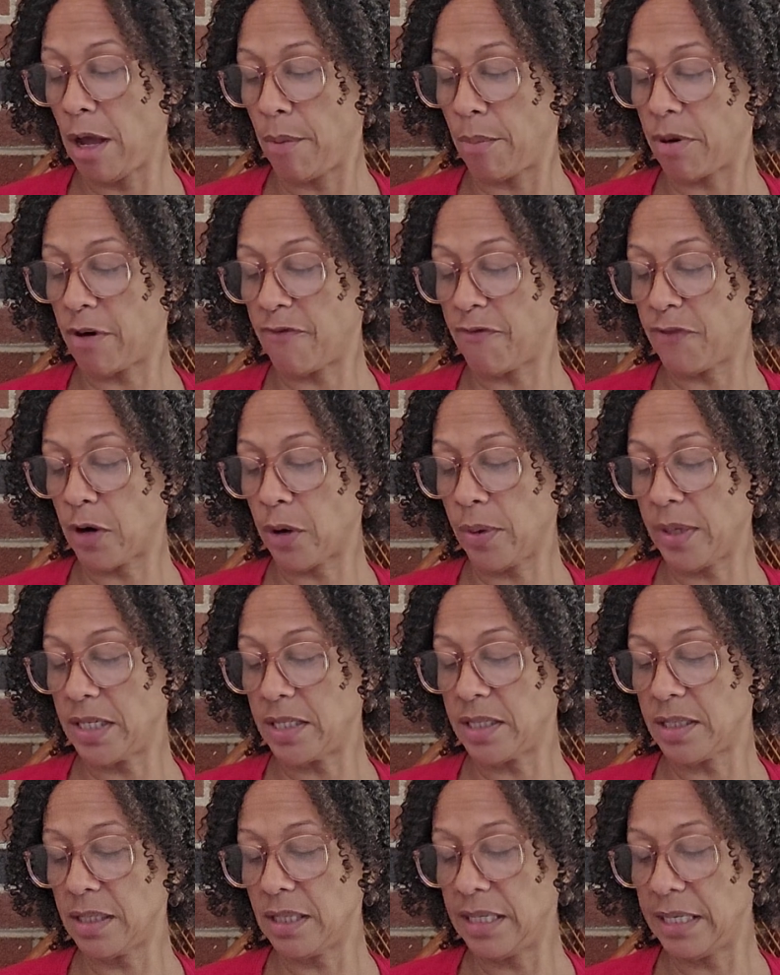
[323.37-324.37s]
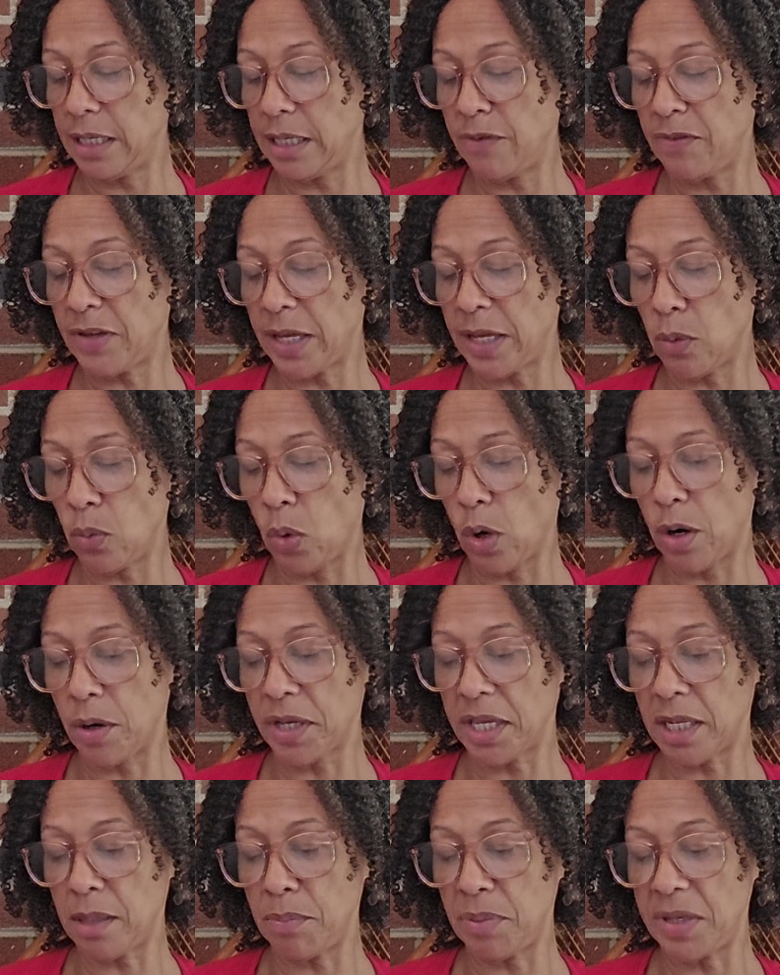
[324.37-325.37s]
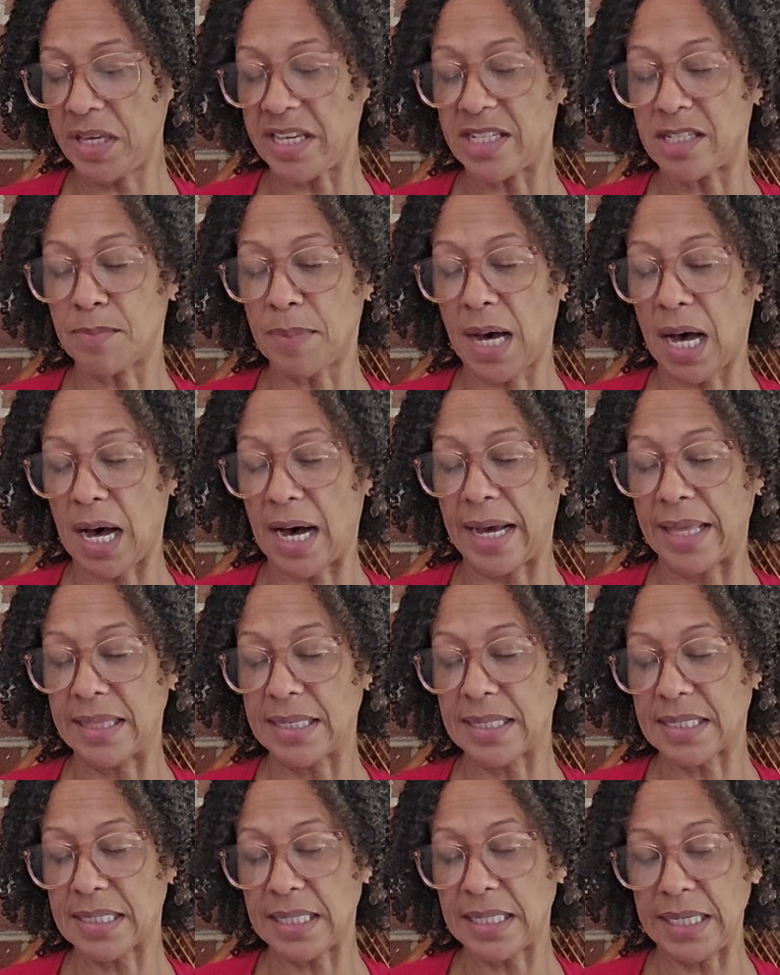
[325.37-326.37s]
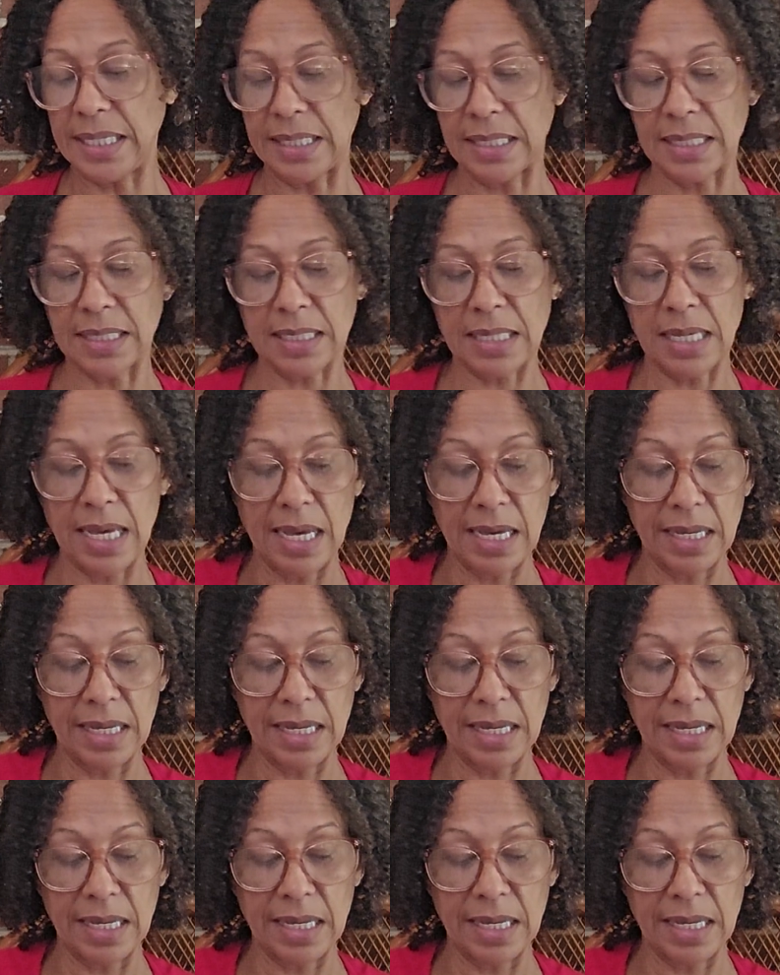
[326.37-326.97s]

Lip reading: preferring to live and work in peace behind the scenes.